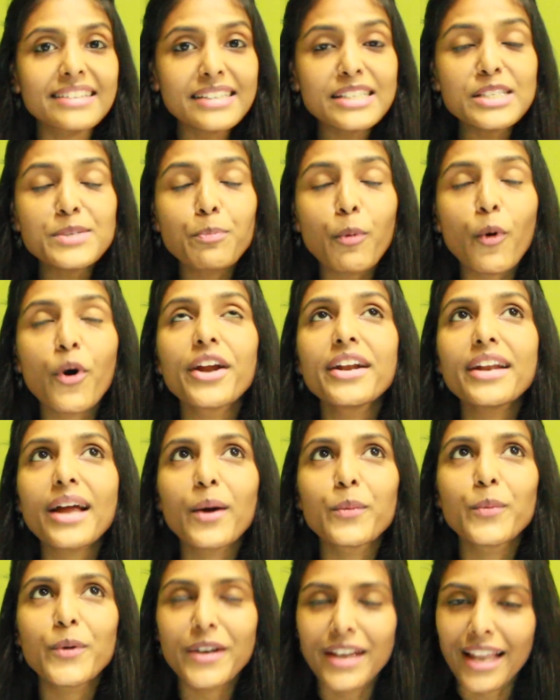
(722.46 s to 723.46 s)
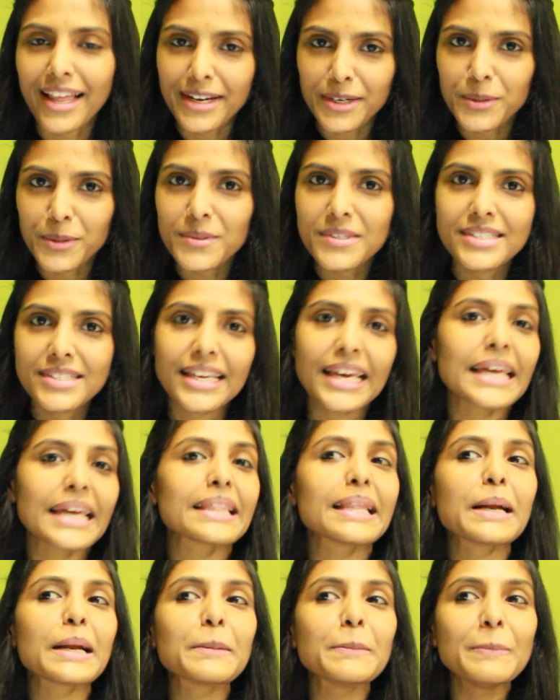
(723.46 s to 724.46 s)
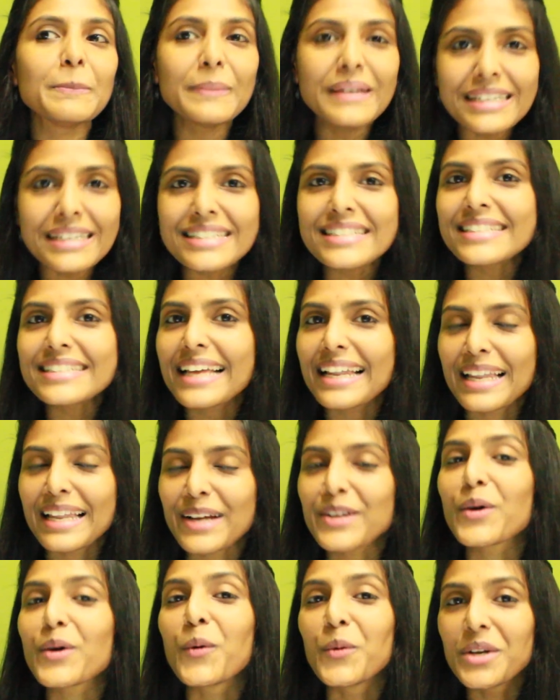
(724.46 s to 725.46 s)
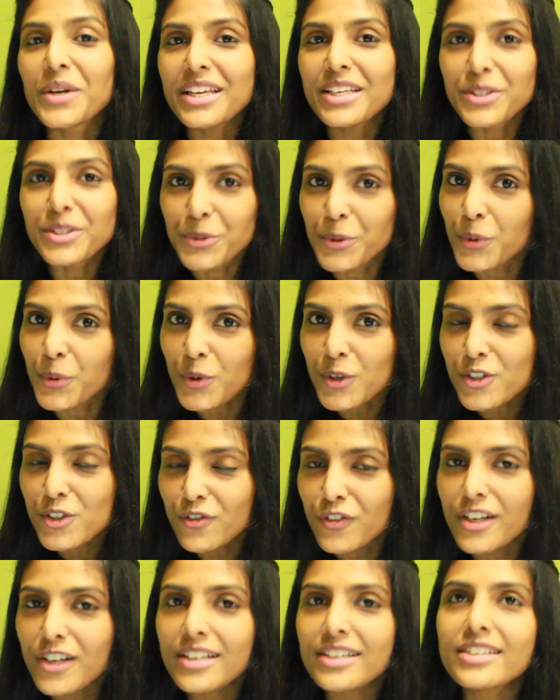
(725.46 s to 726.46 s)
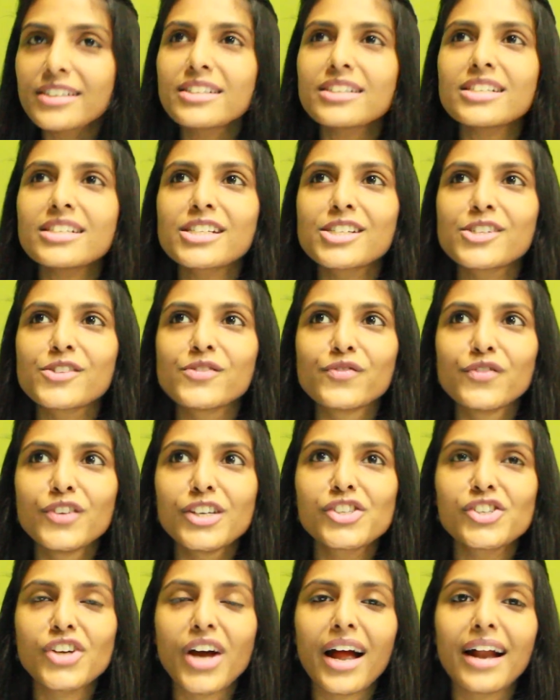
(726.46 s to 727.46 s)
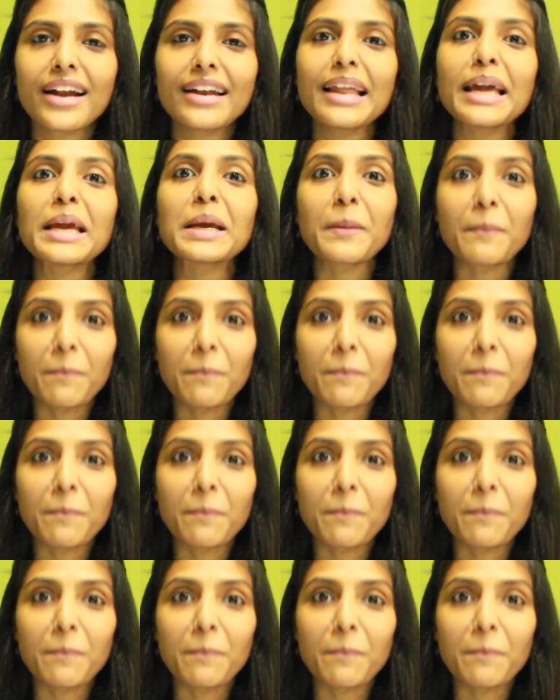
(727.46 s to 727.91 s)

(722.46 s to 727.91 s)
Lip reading: this point, I would like to say that please select only those filters which are like